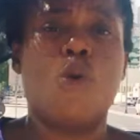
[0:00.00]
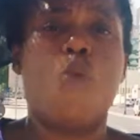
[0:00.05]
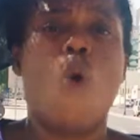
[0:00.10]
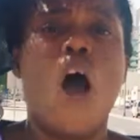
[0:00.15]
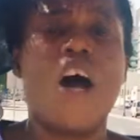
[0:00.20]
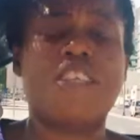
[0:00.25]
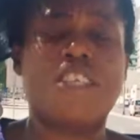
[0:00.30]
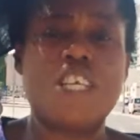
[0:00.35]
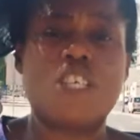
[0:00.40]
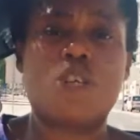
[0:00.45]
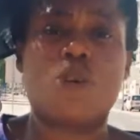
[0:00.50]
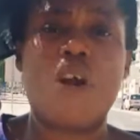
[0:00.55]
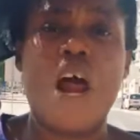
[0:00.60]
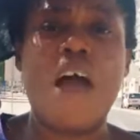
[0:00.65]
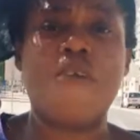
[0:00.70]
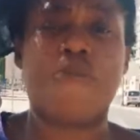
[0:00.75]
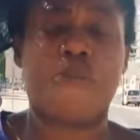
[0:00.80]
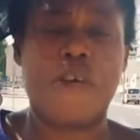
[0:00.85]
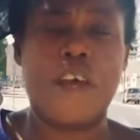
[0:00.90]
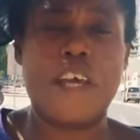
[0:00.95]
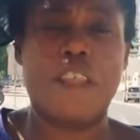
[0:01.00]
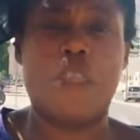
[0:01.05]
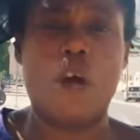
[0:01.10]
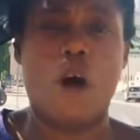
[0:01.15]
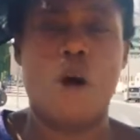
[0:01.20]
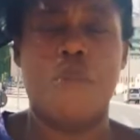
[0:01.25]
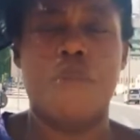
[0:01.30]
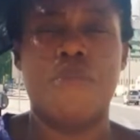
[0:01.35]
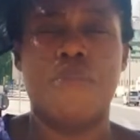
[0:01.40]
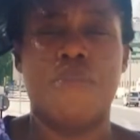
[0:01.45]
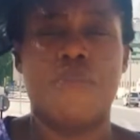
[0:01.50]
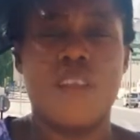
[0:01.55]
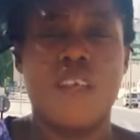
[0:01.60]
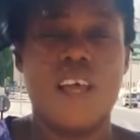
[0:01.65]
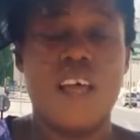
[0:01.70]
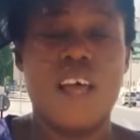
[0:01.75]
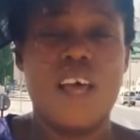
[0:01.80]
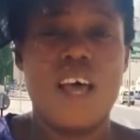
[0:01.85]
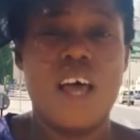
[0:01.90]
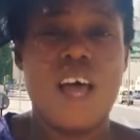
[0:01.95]
word describe freedom?
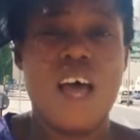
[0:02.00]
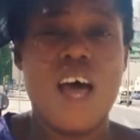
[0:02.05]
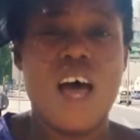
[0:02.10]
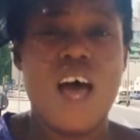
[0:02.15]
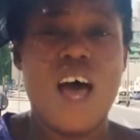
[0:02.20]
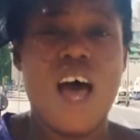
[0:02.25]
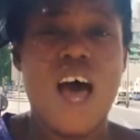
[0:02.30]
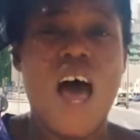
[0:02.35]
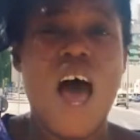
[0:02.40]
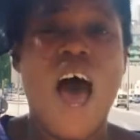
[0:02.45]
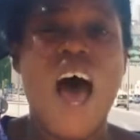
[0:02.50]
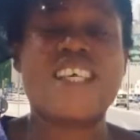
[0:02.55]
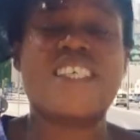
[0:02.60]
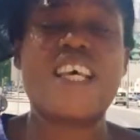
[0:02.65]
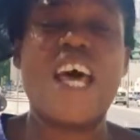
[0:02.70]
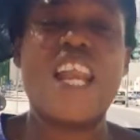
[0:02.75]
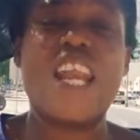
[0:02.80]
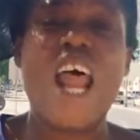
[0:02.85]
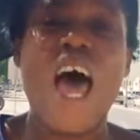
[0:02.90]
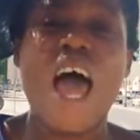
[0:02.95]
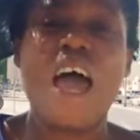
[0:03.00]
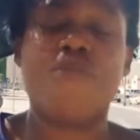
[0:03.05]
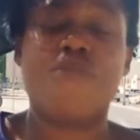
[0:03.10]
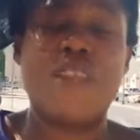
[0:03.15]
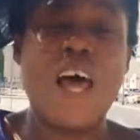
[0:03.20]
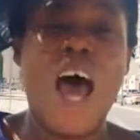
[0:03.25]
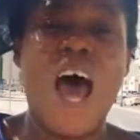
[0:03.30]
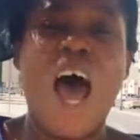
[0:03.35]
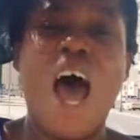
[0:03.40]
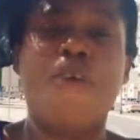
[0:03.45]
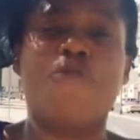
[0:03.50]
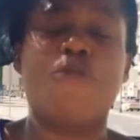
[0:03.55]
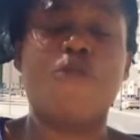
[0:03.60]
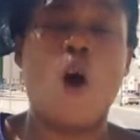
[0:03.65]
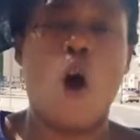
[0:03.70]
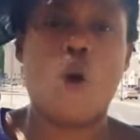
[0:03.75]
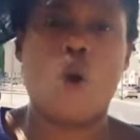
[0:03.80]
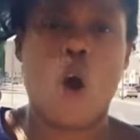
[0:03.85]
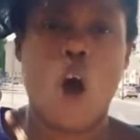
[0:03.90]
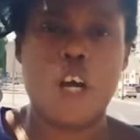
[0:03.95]
As a life that have
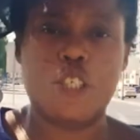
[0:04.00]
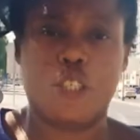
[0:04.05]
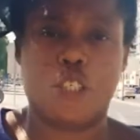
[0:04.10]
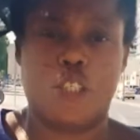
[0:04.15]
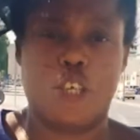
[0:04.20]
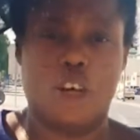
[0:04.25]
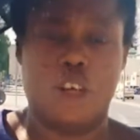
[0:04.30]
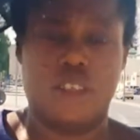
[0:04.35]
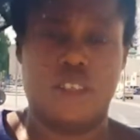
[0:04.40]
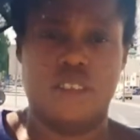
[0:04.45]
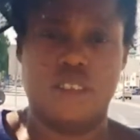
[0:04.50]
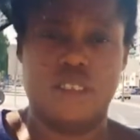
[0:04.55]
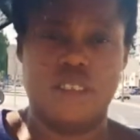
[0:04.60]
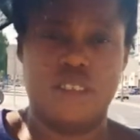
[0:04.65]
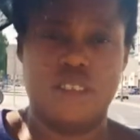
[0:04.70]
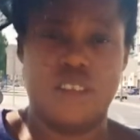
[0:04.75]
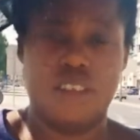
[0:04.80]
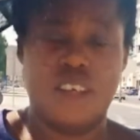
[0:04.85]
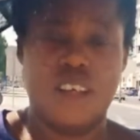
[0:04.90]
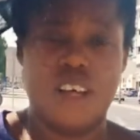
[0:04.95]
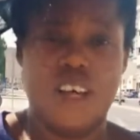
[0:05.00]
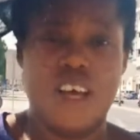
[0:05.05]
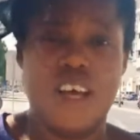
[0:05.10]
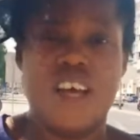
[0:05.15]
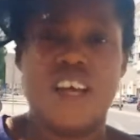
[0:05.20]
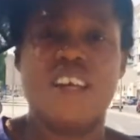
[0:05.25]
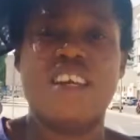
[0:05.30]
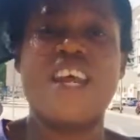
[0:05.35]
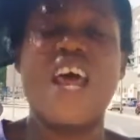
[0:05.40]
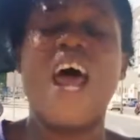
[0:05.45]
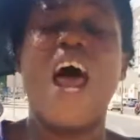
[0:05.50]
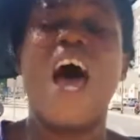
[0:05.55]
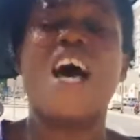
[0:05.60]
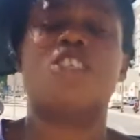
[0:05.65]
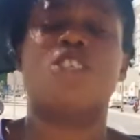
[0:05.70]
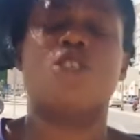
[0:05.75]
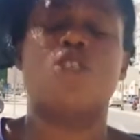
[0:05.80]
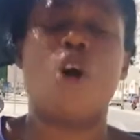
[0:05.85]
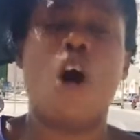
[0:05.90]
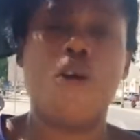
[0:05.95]
no caution, there
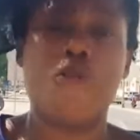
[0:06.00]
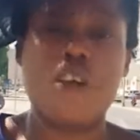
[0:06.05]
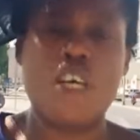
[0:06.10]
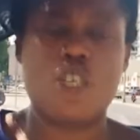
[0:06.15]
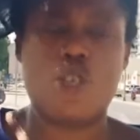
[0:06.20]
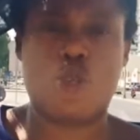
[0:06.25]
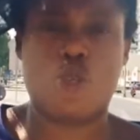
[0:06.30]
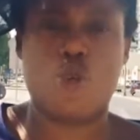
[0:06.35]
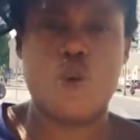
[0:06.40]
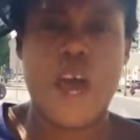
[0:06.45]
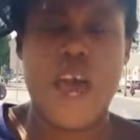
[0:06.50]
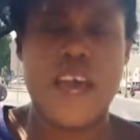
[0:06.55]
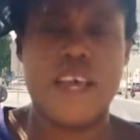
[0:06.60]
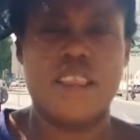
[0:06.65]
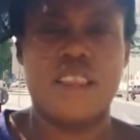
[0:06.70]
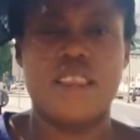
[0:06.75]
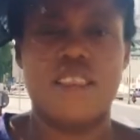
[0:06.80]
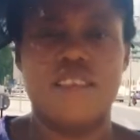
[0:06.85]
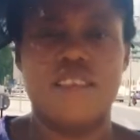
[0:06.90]
has no restraint.